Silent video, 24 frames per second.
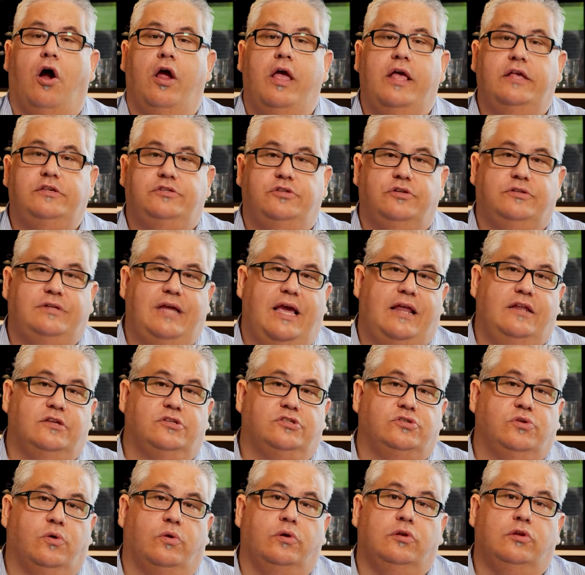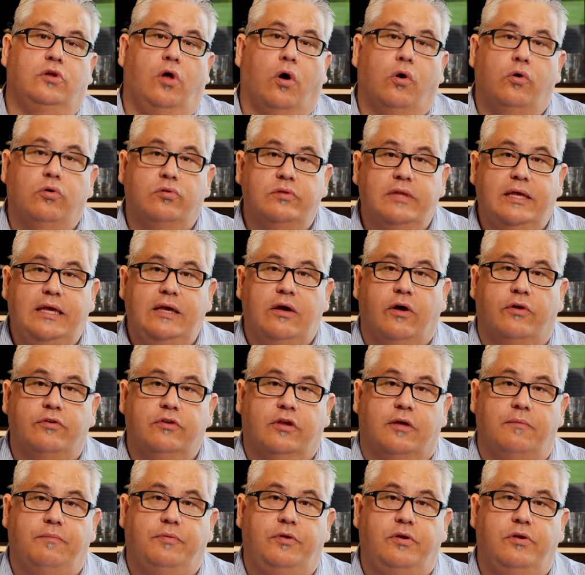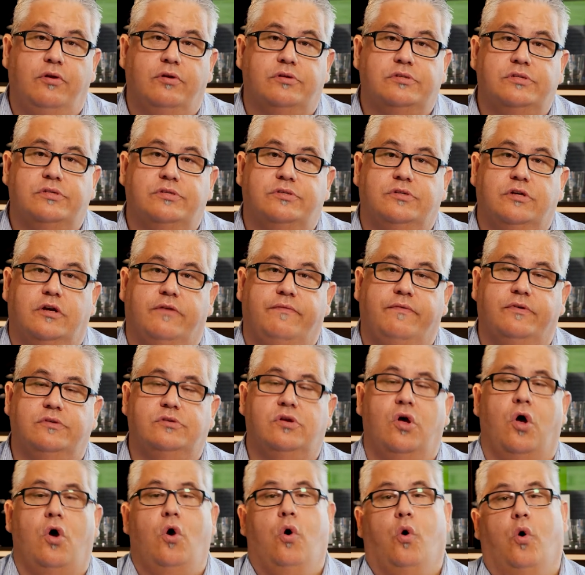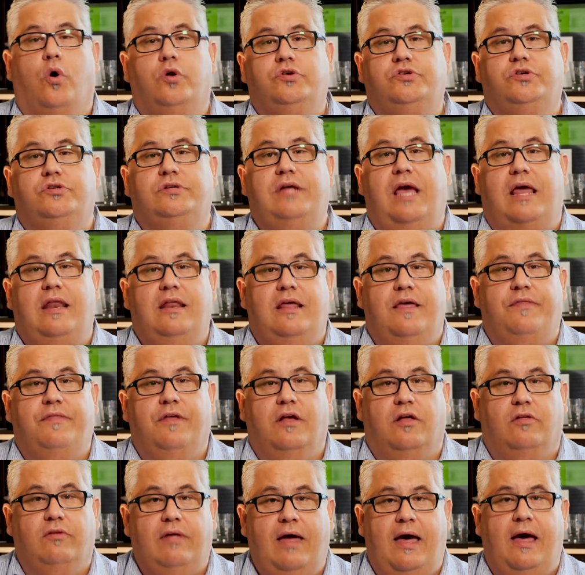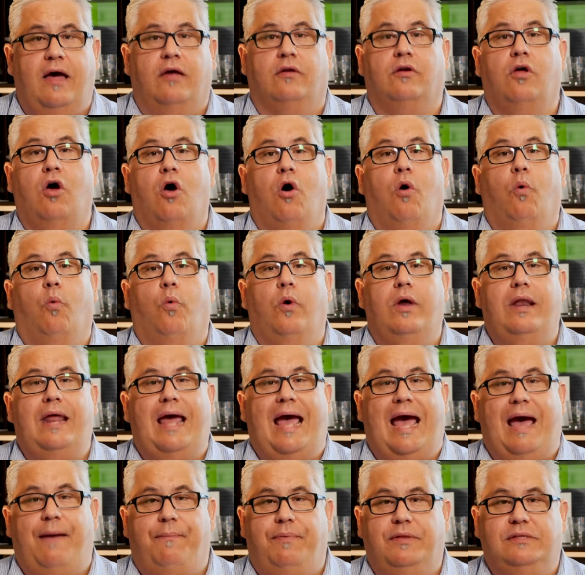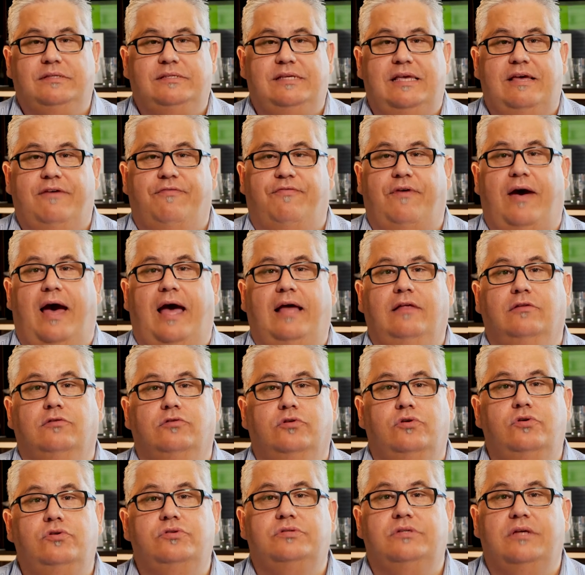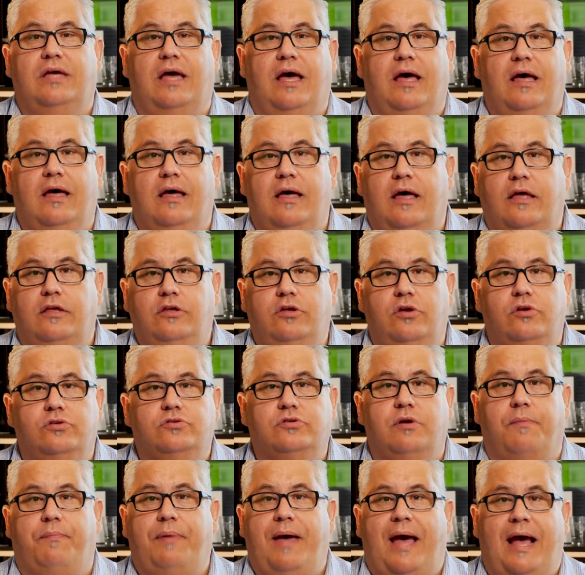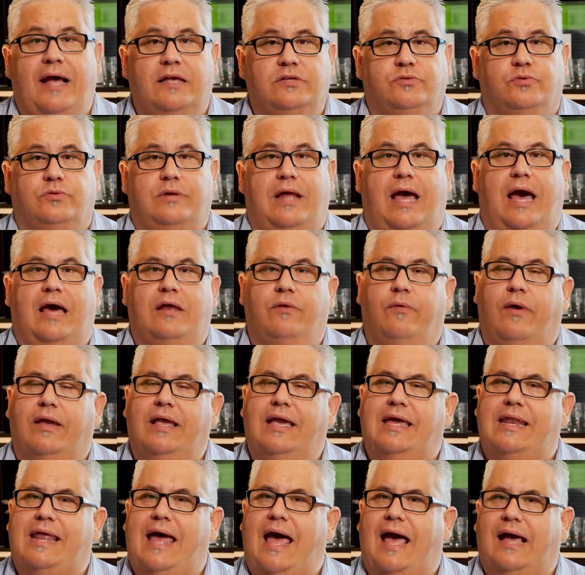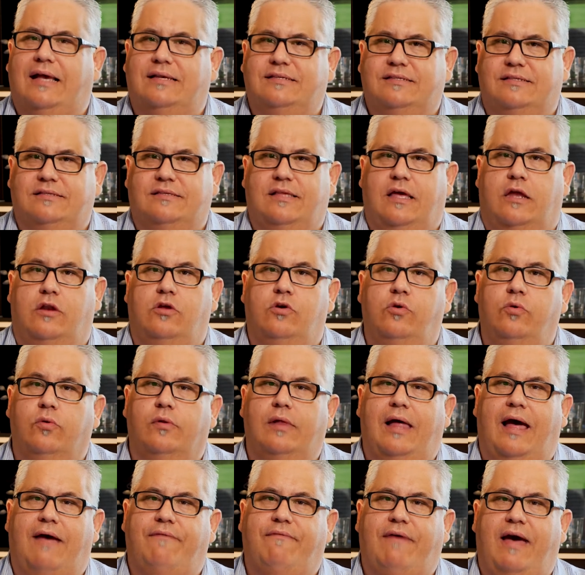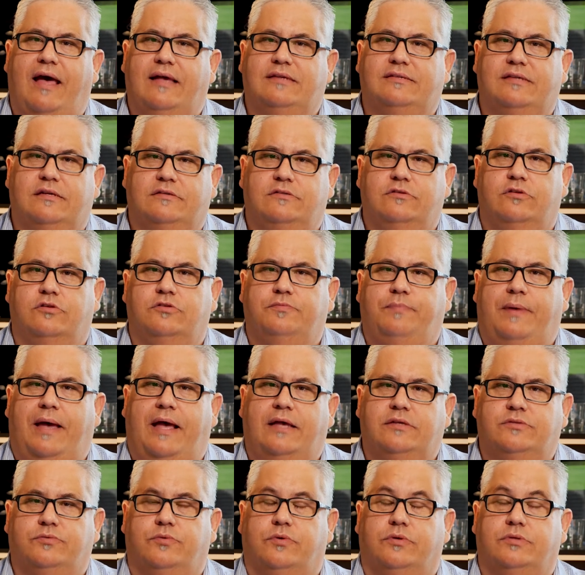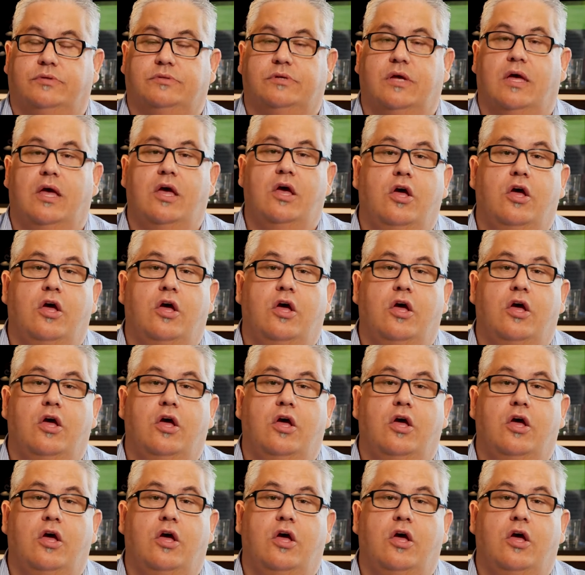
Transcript: Is your data stored locally on computers and servers, or is your data in the cloud? What happens if I lose a password? How do I get access to that? Who will have access to those passwords?